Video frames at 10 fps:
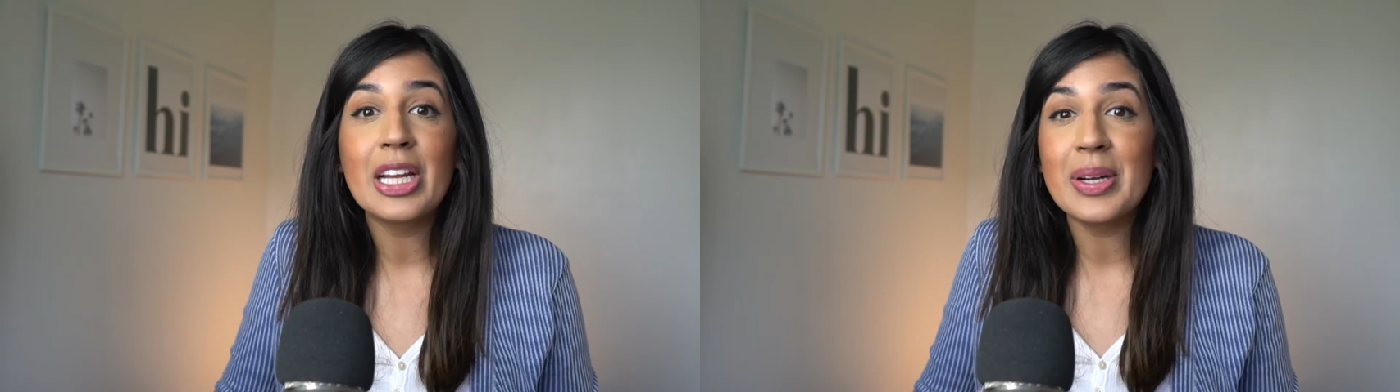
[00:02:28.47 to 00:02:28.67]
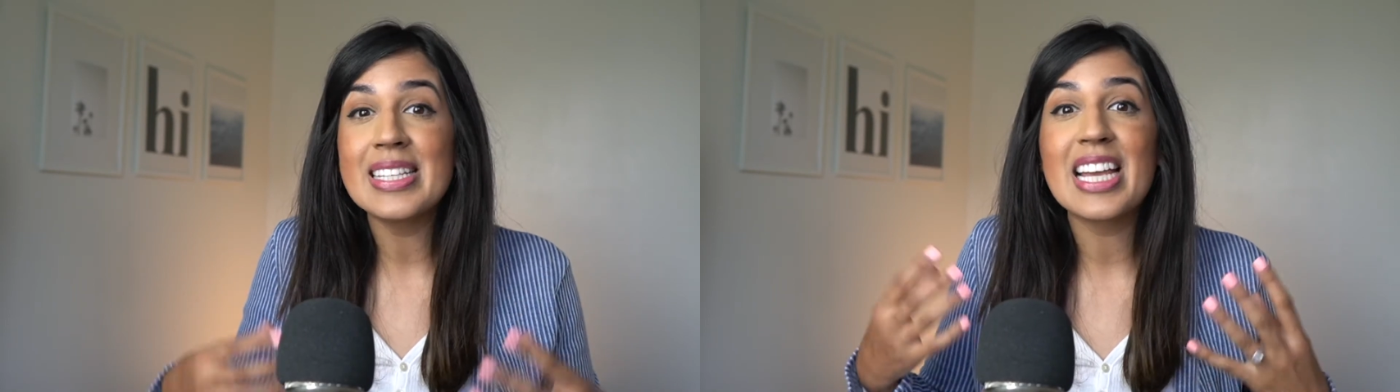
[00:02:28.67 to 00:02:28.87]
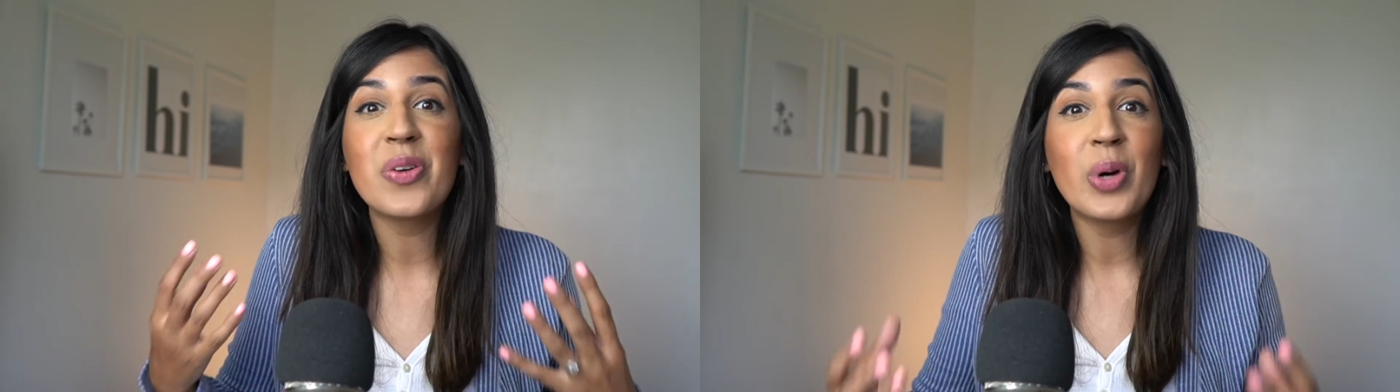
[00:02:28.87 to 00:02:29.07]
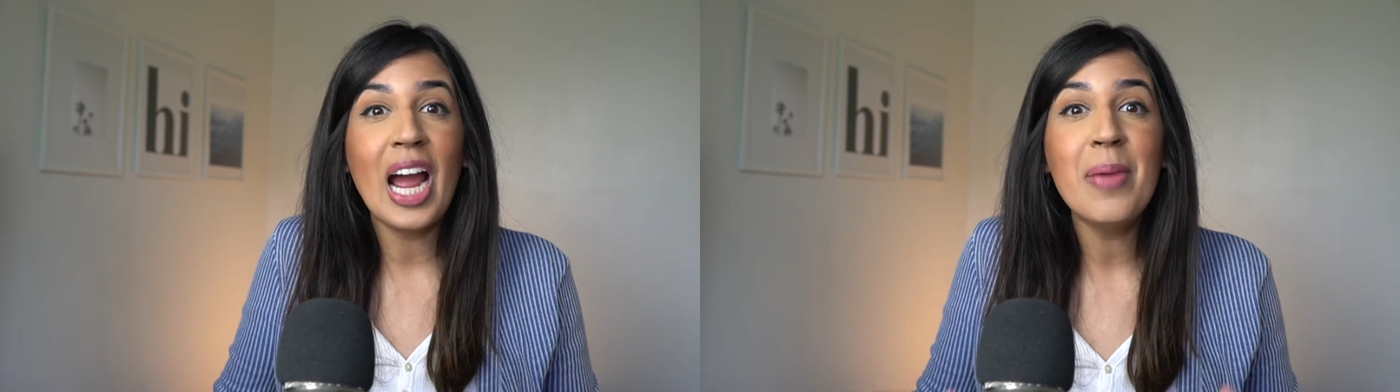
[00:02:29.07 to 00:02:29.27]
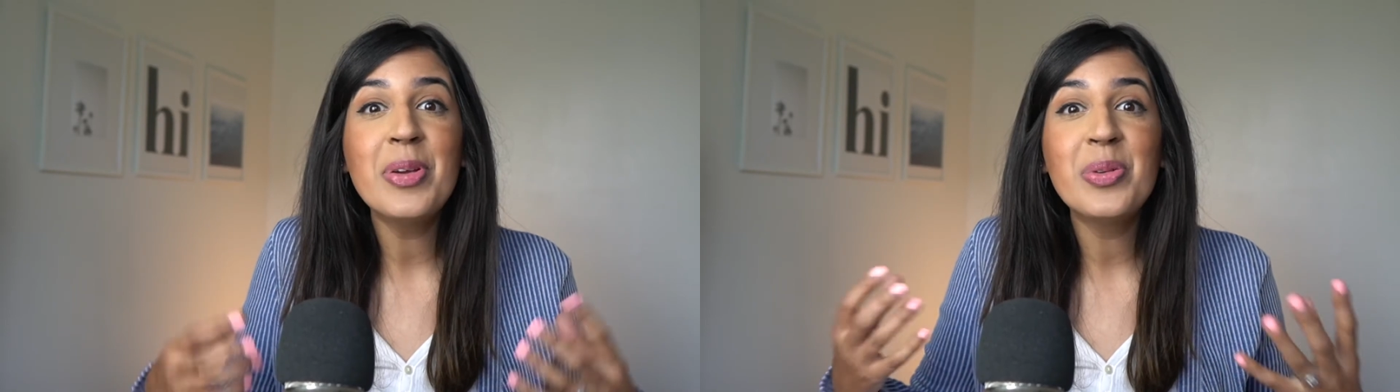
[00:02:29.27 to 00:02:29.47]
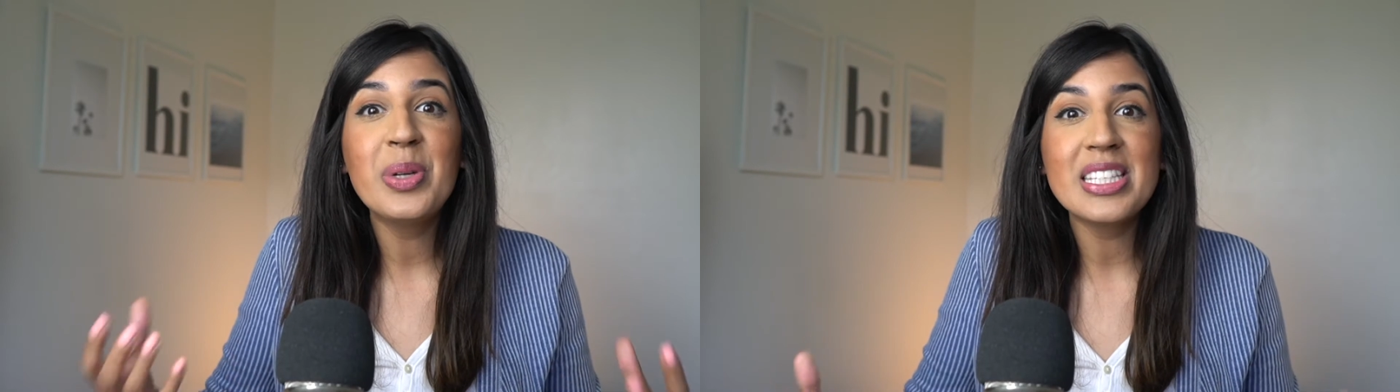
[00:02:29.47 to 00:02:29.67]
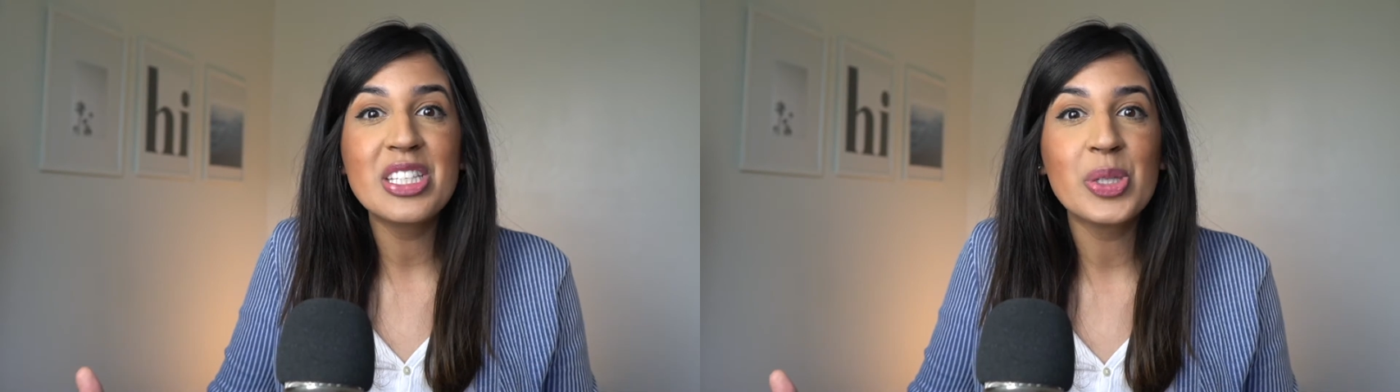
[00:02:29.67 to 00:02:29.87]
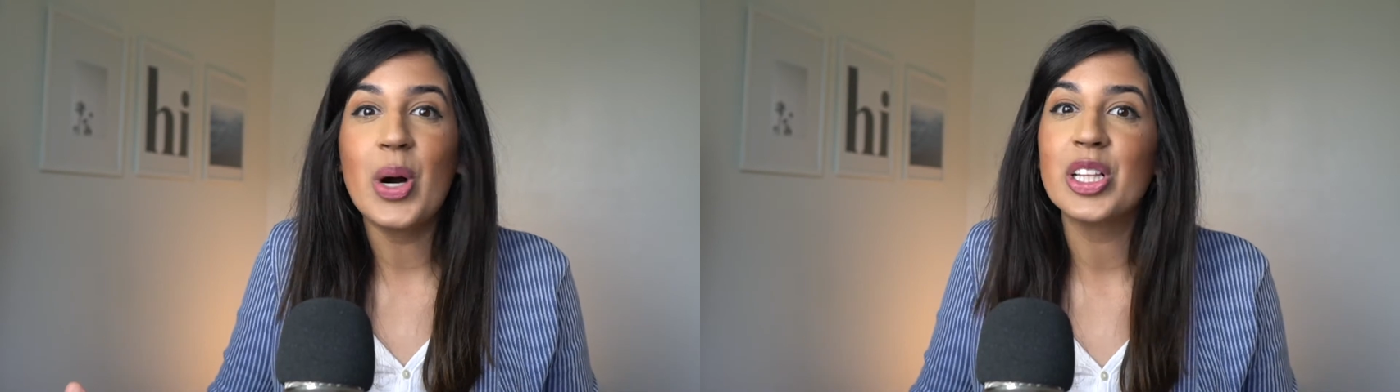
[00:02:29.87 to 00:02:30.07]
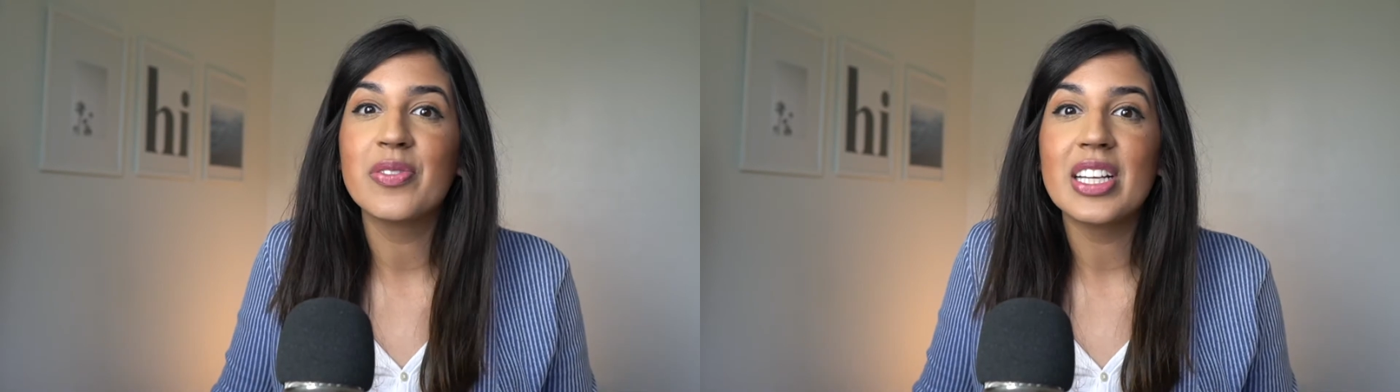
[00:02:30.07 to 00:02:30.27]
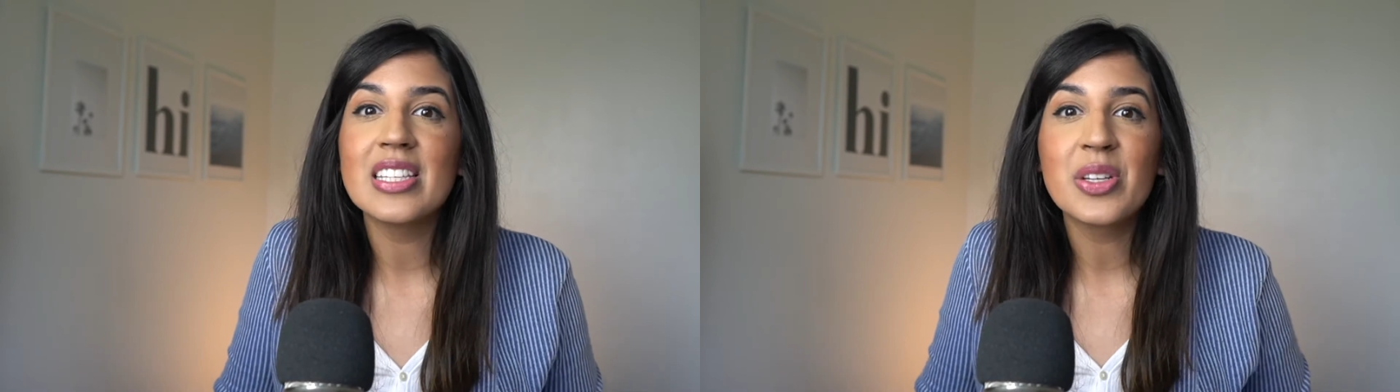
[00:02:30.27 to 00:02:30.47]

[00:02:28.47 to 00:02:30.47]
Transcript: There is a rhyme and reason to all of this,